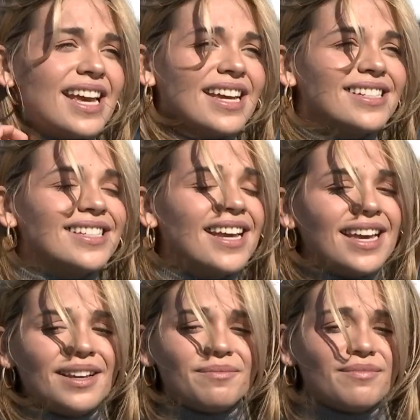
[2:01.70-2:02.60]
is,
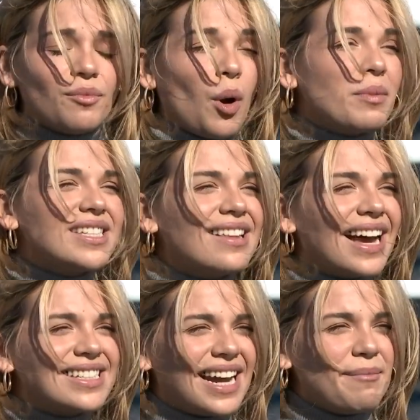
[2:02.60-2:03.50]
when was the
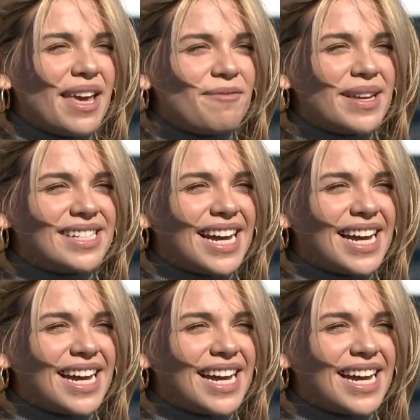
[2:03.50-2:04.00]
last time they've been